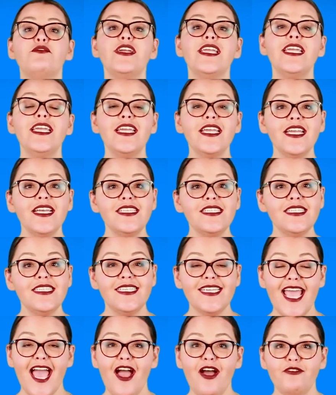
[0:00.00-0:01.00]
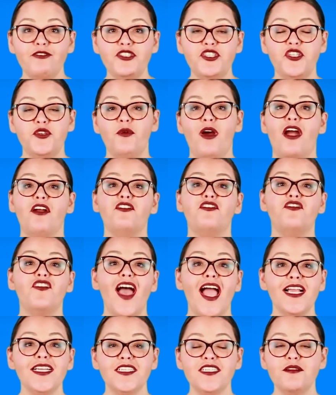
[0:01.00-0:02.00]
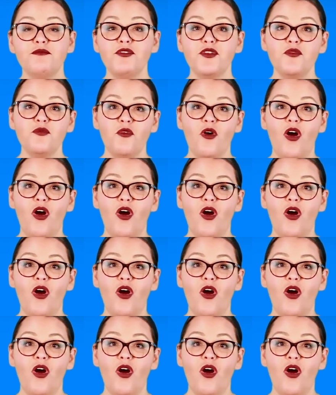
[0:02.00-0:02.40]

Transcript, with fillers: bringing us down to our fact number